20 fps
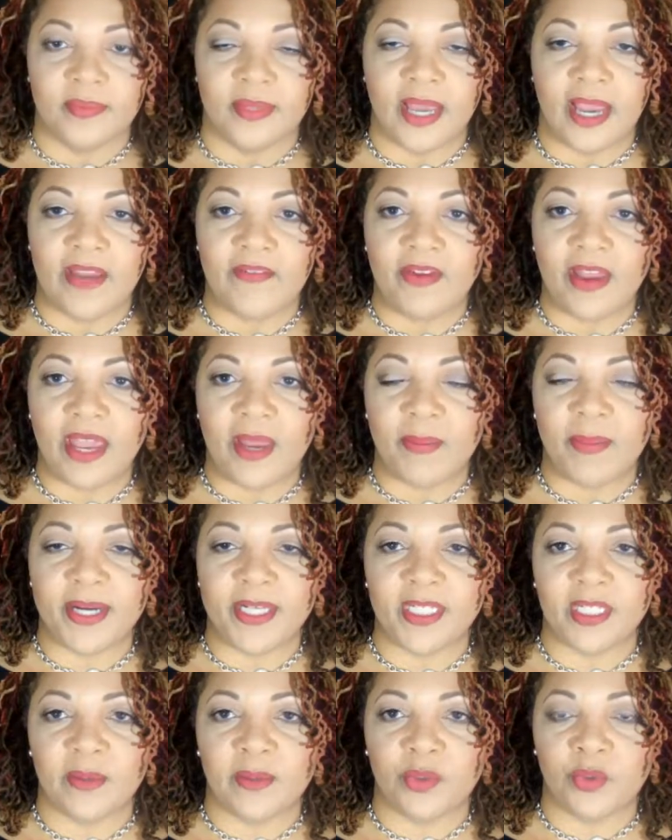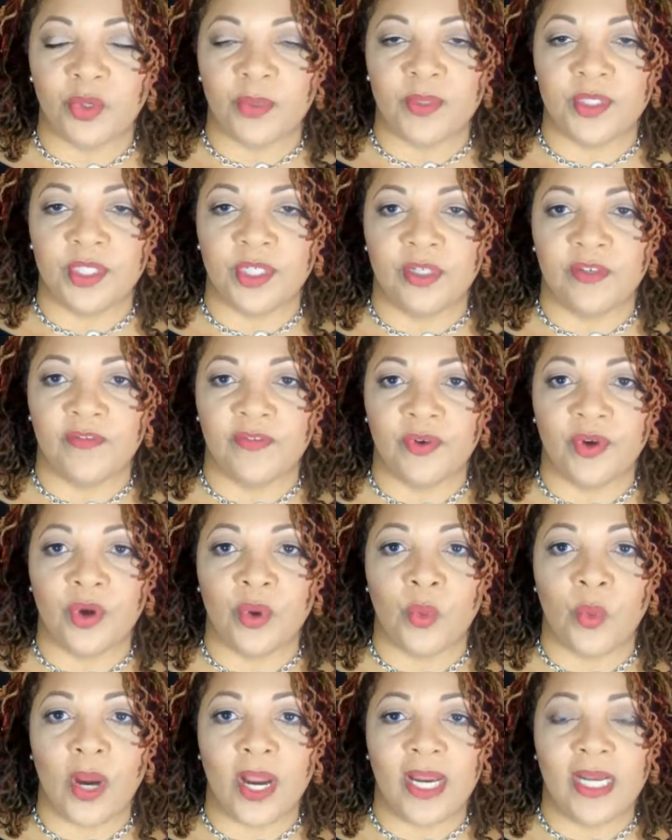I've had my subscription for
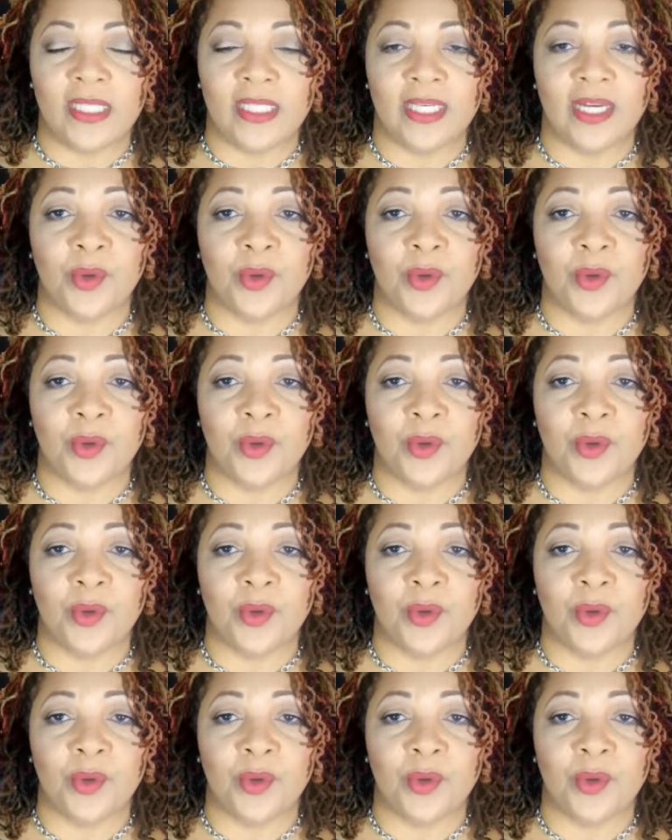a while,